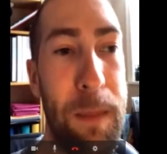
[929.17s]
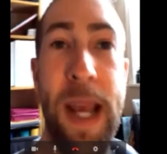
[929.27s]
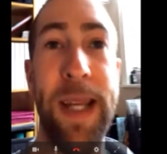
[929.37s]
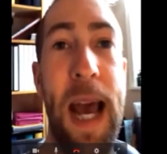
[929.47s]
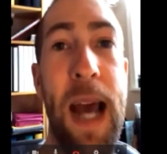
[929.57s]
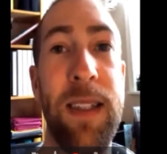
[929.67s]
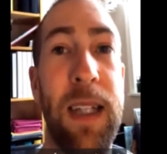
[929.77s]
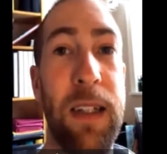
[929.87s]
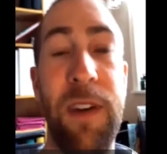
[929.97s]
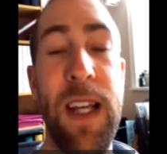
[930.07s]
paid
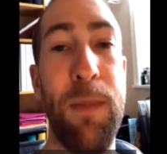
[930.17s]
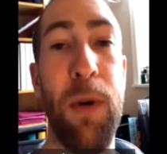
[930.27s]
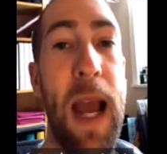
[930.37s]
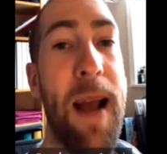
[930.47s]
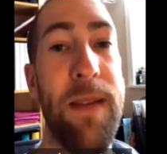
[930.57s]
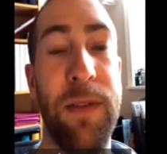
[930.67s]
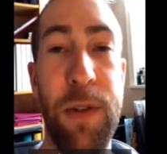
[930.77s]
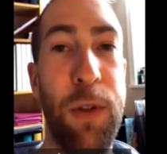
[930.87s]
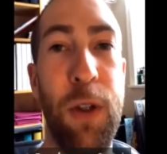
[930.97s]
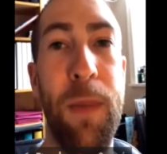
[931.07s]
ads like Facebook ads
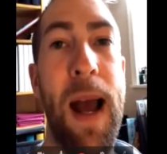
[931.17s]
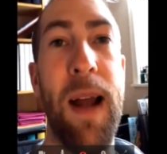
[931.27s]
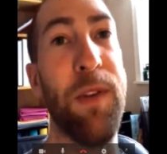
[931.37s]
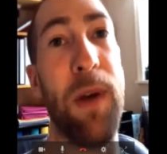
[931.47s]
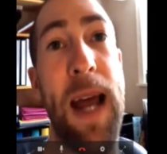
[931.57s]
or YouTube ads